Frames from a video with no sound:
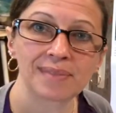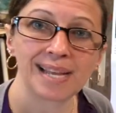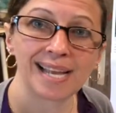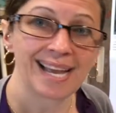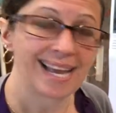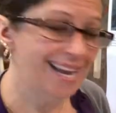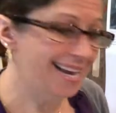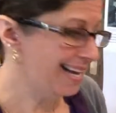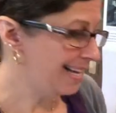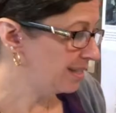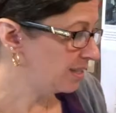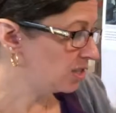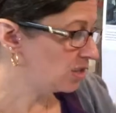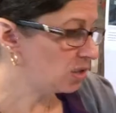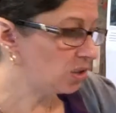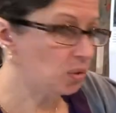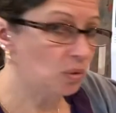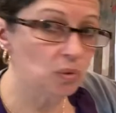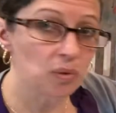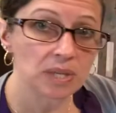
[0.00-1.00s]
And
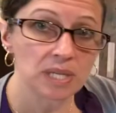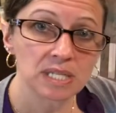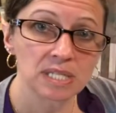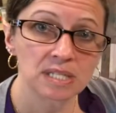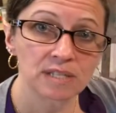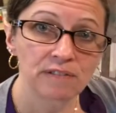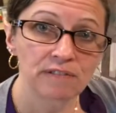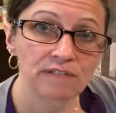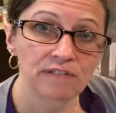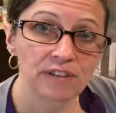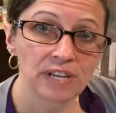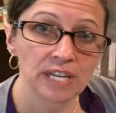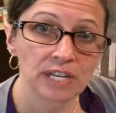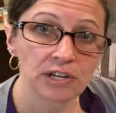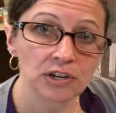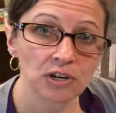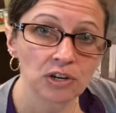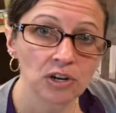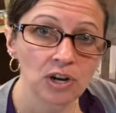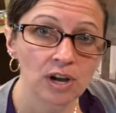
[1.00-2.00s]
so this
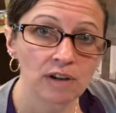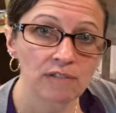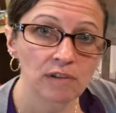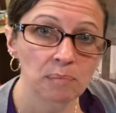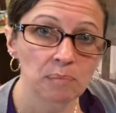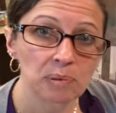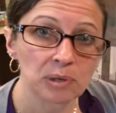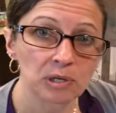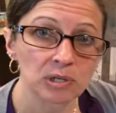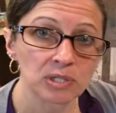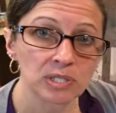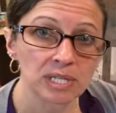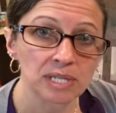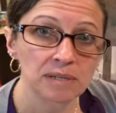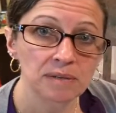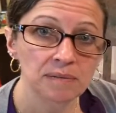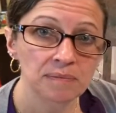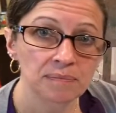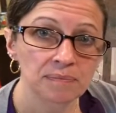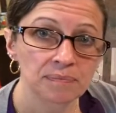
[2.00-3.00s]
figure of a person,
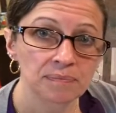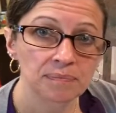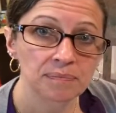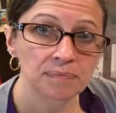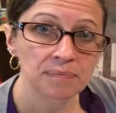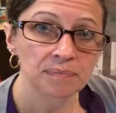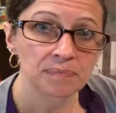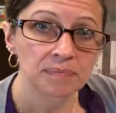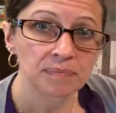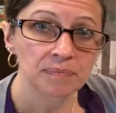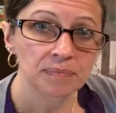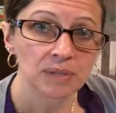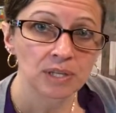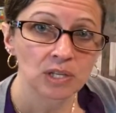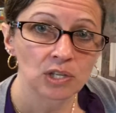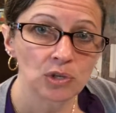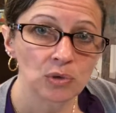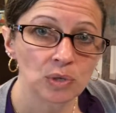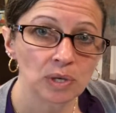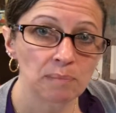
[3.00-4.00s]

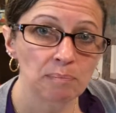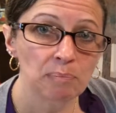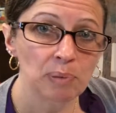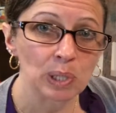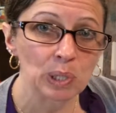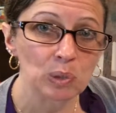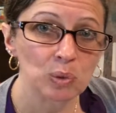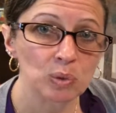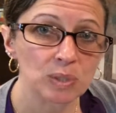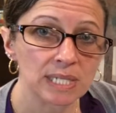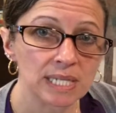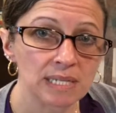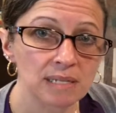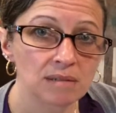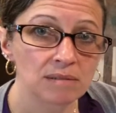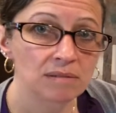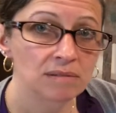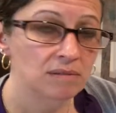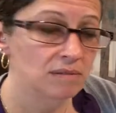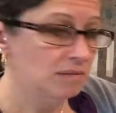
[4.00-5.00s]
you can pose it
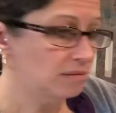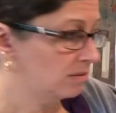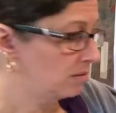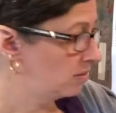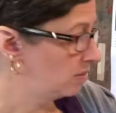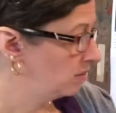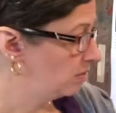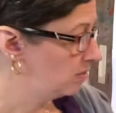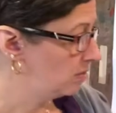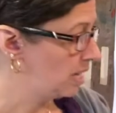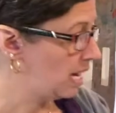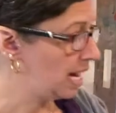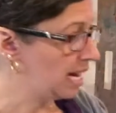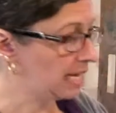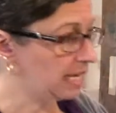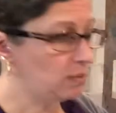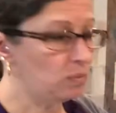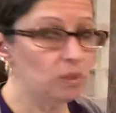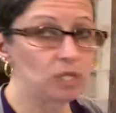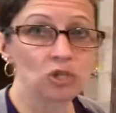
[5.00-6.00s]
any
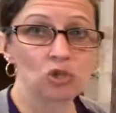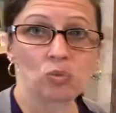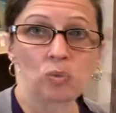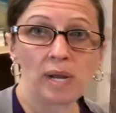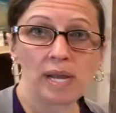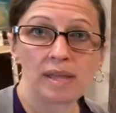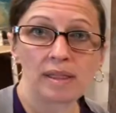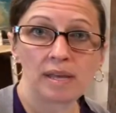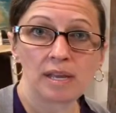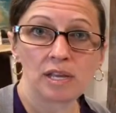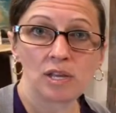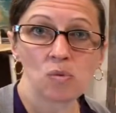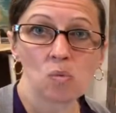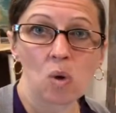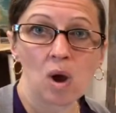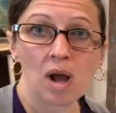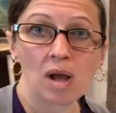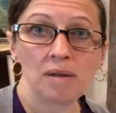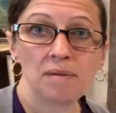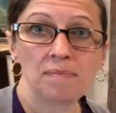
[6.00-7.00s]
which way that you
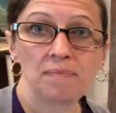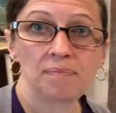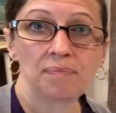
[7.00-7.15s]
want.